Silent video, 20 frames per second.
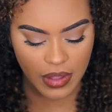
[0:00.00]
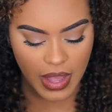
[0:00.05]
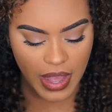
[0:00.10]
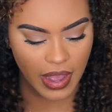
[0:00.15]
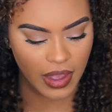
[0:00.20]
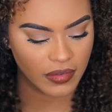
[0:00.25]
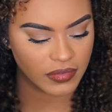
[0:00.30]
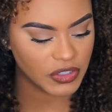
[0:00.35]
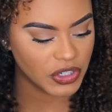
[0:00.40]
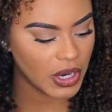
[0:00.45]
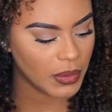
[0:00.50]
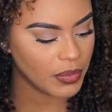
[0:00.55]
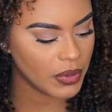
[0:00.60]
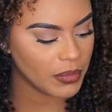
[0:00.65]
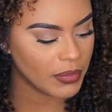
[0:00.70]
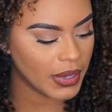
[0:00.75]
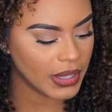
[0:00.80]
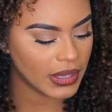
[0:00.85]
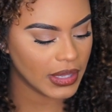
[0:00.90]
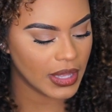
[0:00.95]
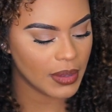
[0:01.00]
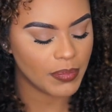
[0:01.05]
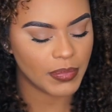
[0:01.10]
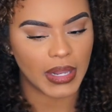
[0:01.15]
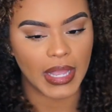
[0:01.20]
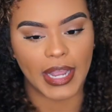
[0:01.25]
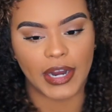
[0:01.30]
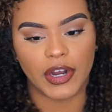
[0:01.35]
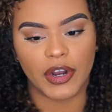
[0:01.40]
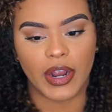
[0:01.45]
After I put my lip
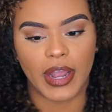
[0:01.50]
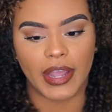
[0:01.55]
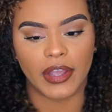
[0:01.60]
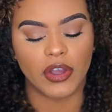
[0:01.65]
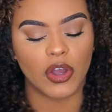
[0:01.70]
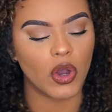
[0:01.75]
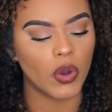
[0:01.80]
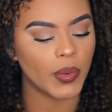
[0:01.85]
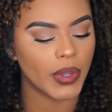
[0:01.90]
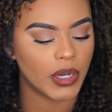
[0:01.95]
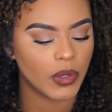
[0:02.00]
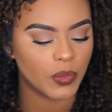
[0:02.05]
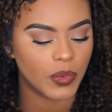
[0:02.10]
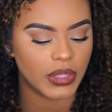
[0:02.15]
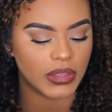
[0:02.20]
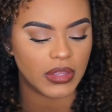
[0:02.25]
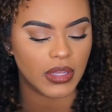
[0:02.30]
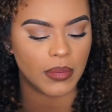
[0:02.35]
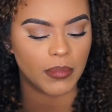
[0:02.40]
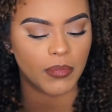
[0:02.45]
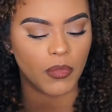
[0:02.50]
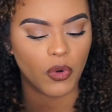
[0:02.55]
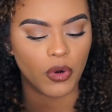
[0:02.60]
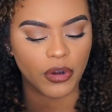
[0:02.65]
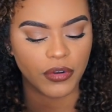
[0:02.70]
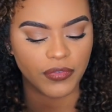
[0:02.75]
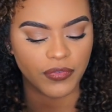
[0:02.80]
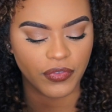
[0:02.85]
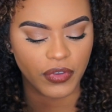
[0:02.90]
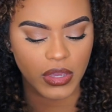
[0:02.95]
liner, I go in with the
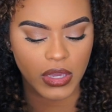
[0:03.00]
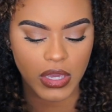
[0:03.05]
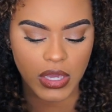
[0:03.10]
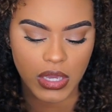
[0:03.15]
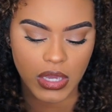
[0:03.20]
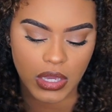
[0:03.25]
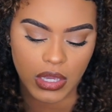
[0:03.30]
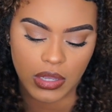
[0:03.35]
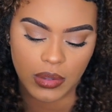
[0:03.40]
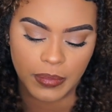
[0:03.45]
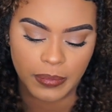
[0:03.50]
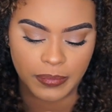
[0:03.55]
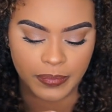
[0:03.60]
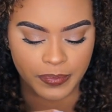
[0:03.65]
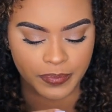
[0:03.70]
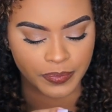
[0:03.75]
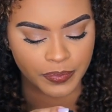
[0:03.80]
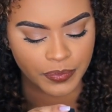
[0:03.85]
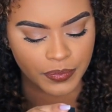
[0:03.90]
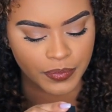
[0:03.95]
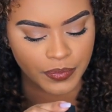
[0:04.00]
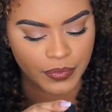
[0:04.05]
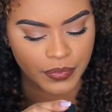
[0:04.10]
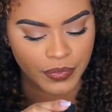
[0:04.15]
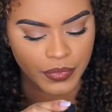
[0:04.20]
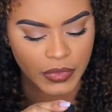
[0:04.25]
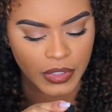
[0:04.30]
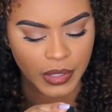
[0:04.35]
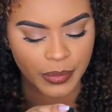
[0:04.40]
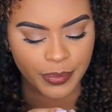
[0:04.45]
Morphe
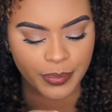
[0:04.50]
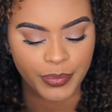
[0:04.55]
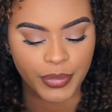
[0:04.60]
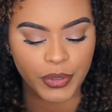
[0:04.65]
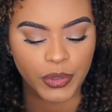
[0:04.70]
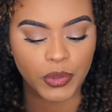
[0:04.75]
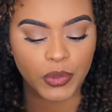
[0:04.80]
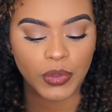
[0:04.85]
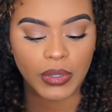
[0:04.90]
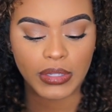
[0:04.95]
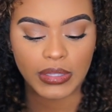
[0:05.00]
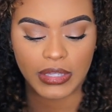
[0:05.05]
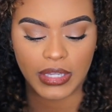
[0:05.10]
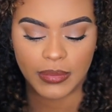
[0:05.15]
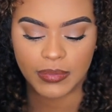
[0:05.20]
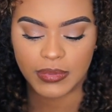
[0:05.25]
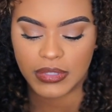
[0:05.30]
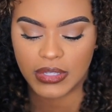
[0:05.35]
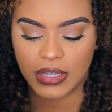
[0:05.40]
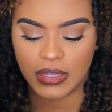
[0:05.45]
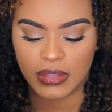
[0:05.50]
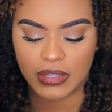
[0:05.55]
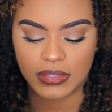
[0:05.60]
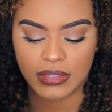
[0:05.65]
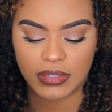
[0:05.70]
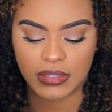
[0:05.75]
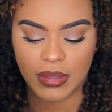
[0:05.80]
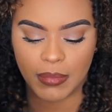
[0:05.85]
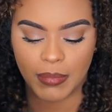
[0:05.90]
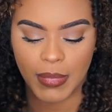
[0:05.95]
Boo lipstick. This
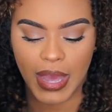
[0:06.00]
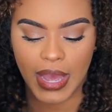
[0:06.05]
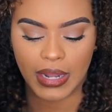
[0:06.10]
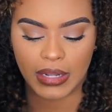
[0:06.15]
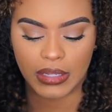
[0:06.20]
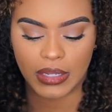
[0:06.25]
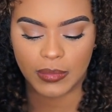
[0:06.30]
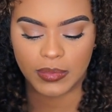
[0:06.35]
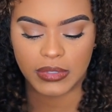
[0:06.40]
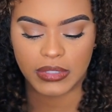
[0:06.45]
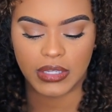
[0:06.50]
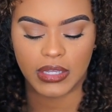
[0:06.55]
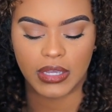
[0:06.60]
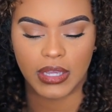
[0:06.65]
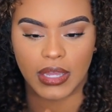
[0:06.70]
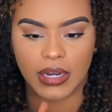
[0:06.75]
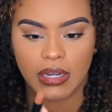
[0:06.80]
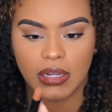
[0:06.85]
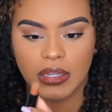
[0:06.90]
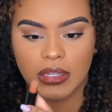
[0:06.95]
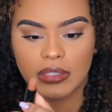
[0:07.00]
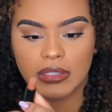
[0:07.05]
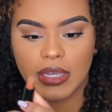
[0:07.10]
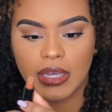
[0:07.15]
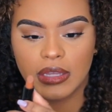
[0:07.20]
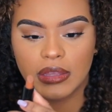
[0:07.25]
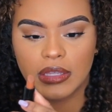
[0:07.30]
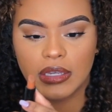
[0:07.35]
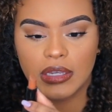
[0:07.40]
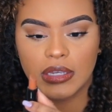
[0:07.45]
is the matte lipstick and it looks
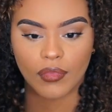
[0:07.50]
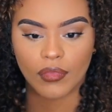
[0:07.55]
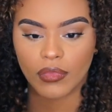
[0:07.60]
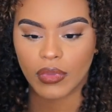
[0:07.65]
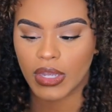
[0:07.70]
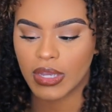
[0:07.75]
like this.